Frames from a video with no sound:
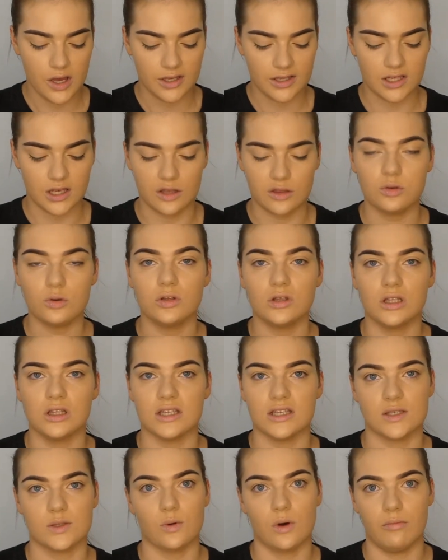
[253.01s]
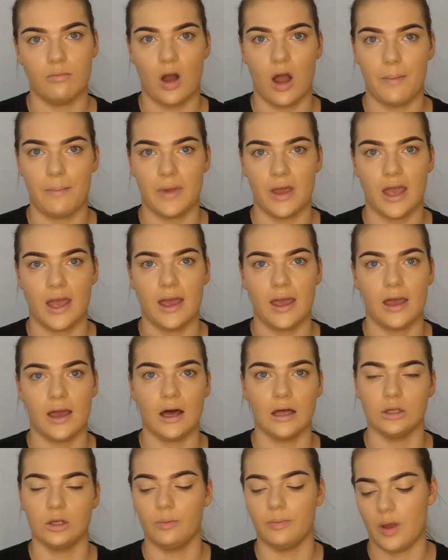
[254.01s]
So I thought that this one might be
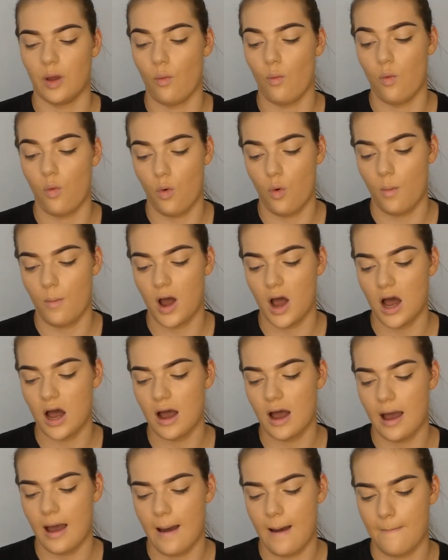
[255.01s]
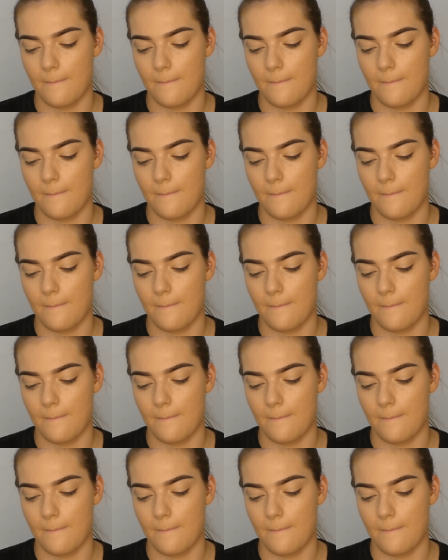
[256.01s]
a little bit warmer.